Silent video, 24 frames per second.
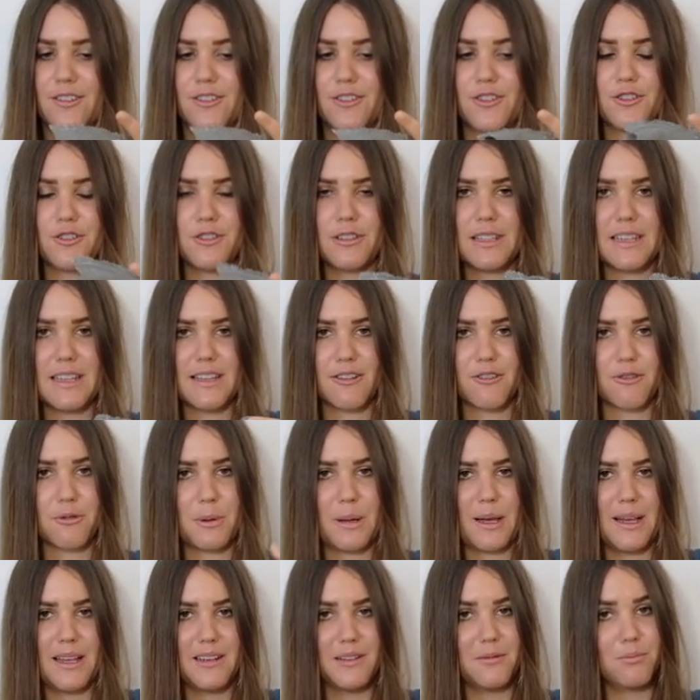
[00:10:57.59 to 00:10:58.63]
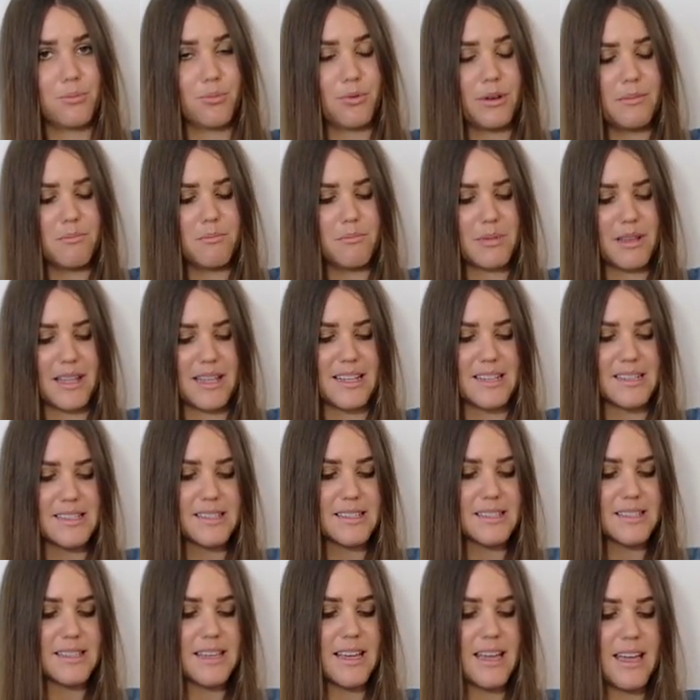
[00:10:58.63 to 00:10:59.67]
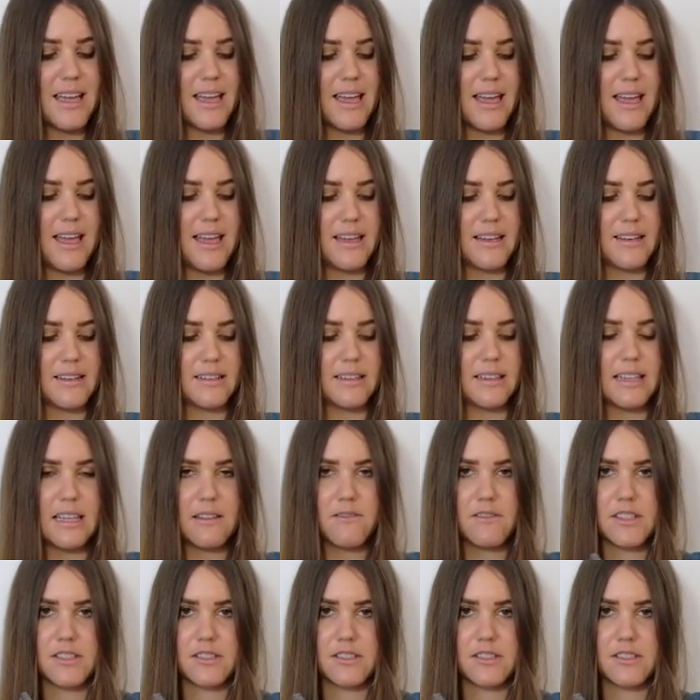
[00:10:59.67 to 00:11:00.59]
newly created brim piece and leave